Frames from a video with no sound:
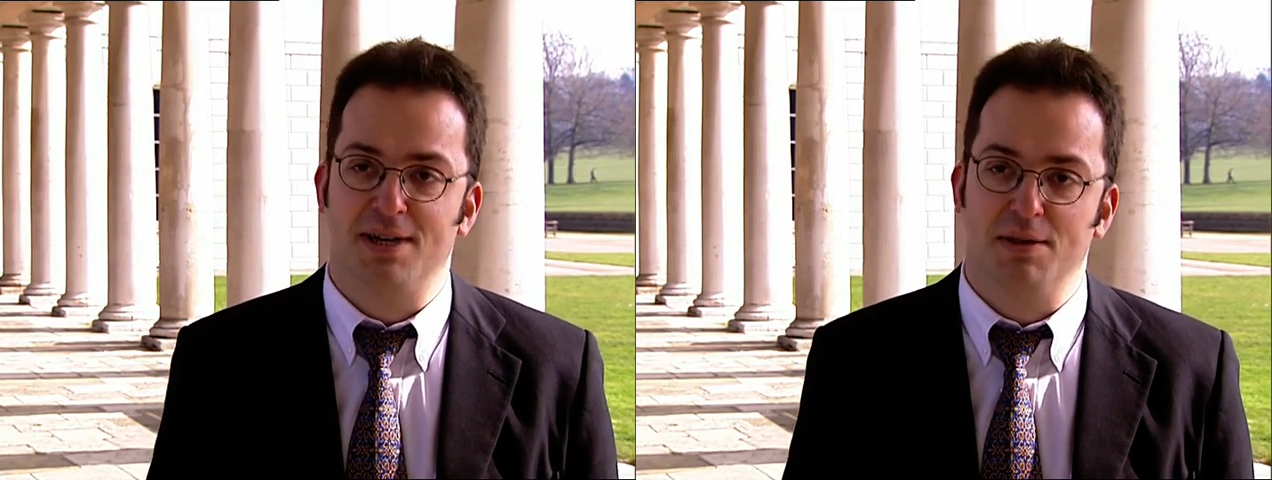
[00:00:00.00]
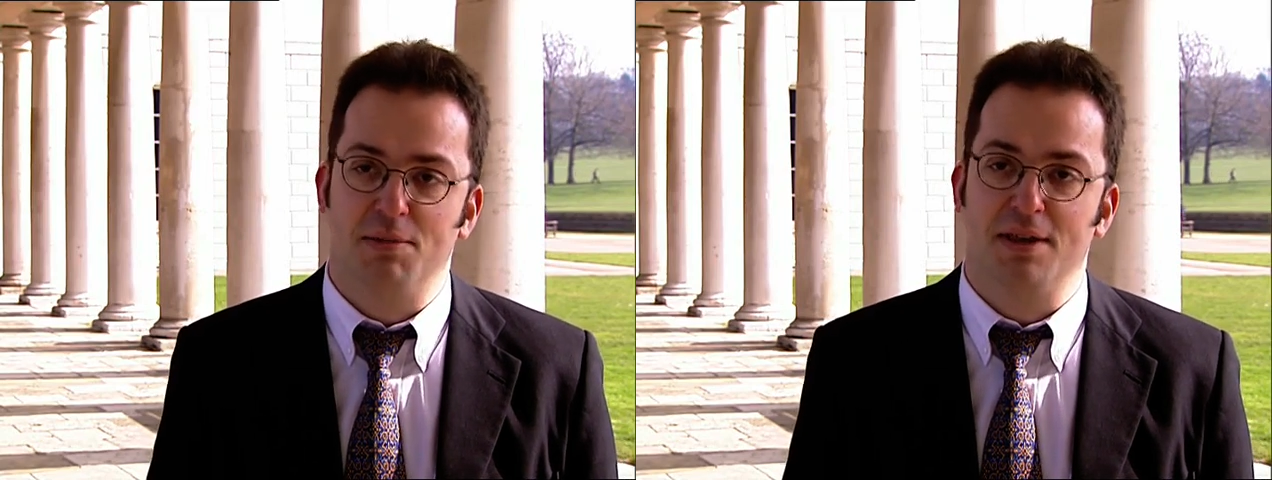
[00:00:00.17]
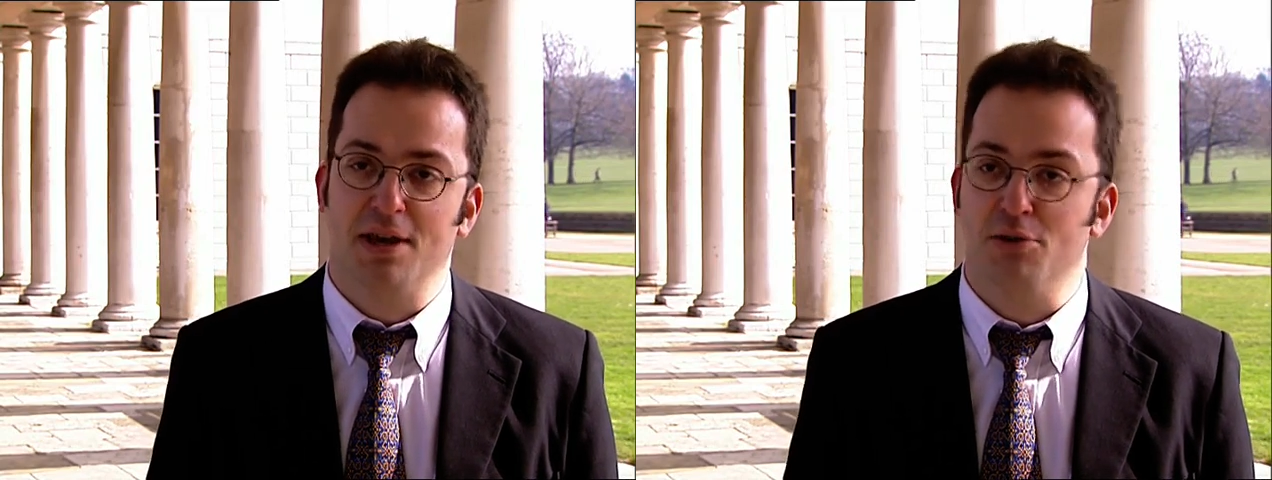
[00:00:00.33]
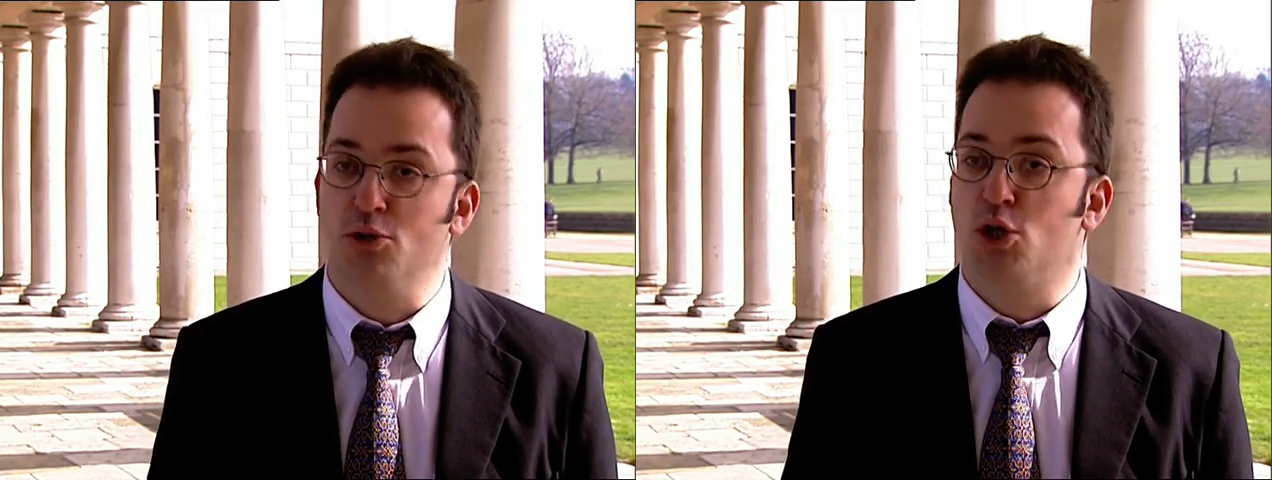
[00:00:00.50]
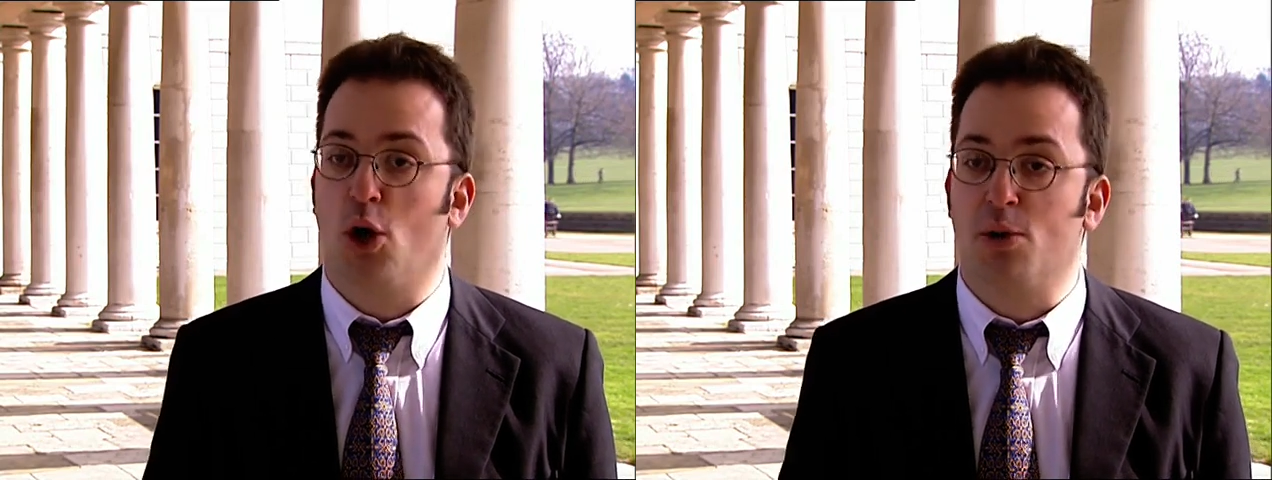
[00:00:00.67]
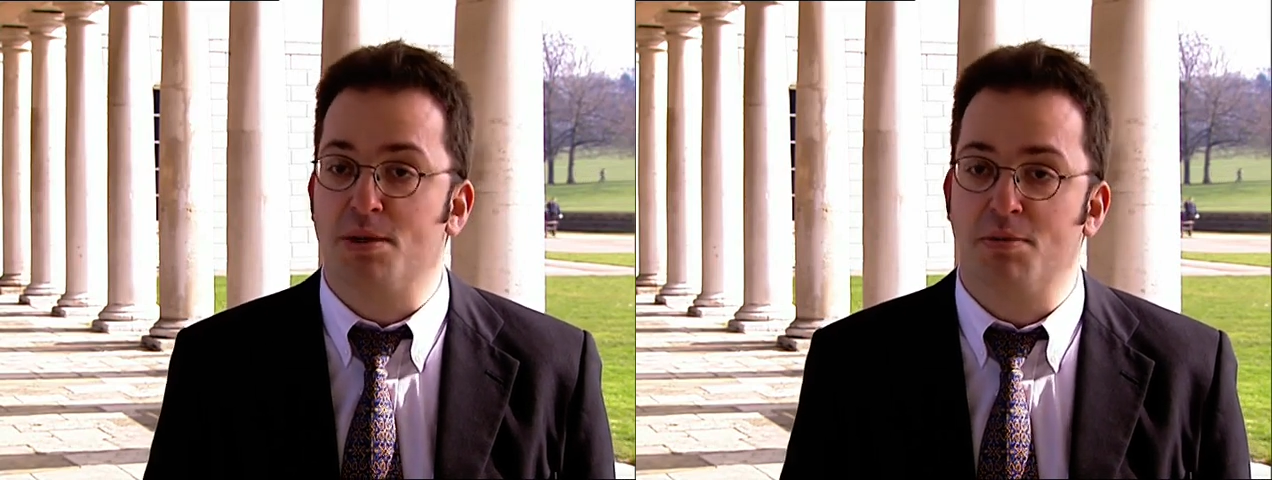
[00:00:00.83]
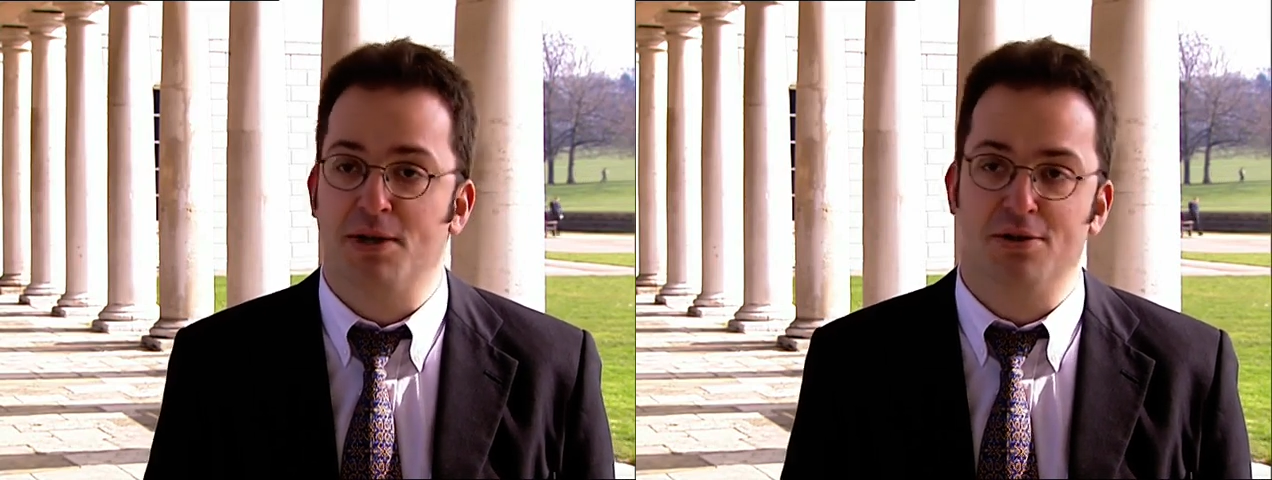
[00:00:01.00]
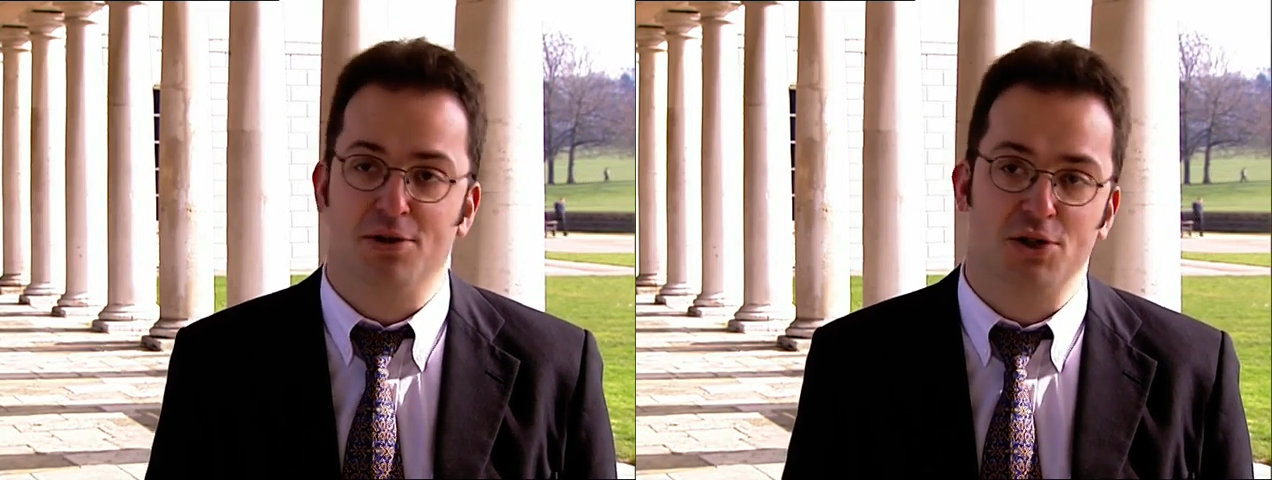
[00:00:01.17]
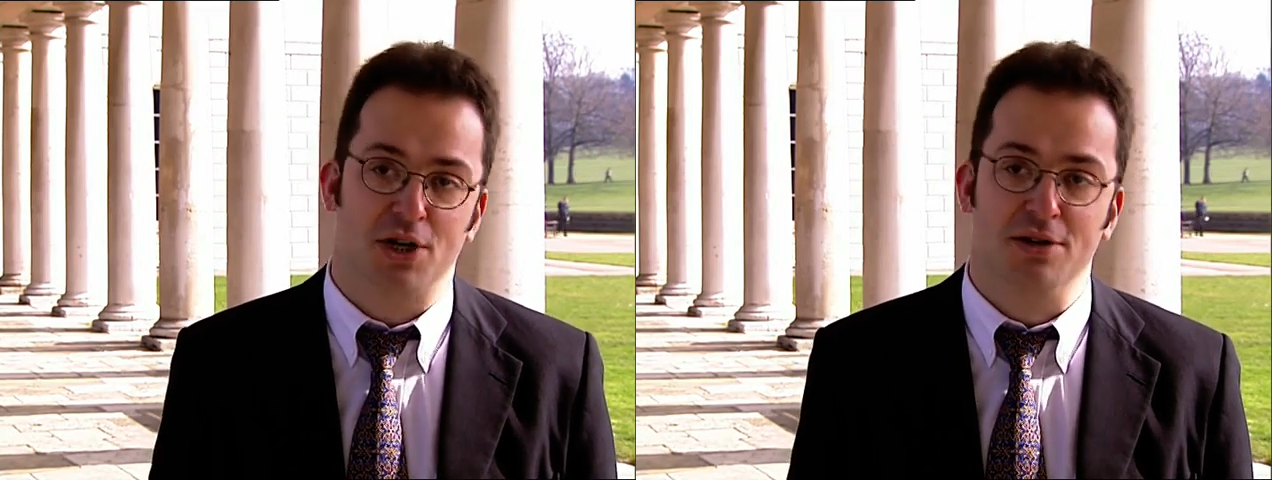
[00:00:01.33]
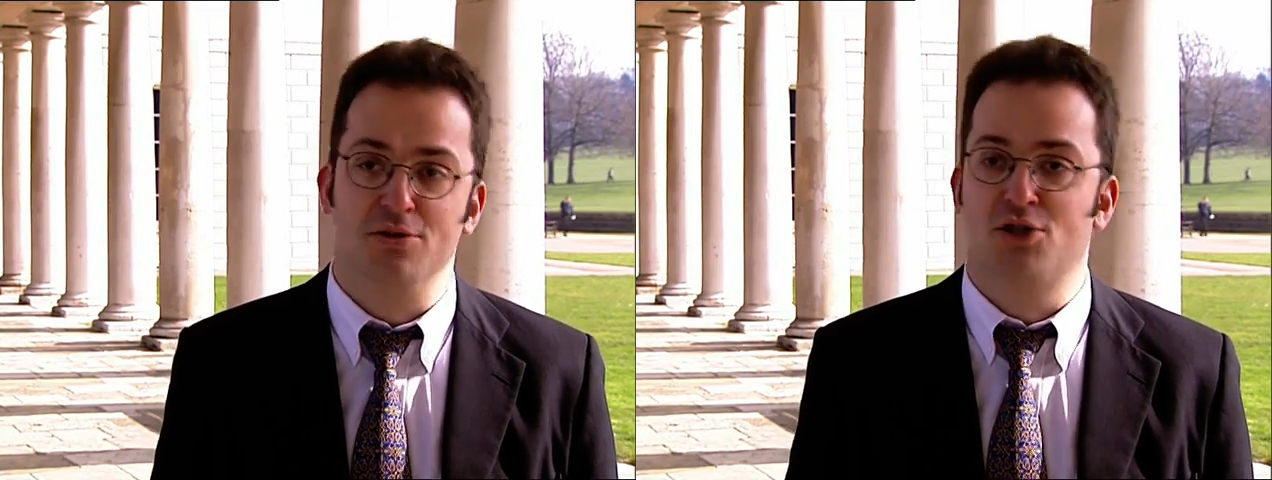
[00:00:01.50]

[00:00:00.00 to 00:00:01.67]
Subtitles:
but then jodhpurs and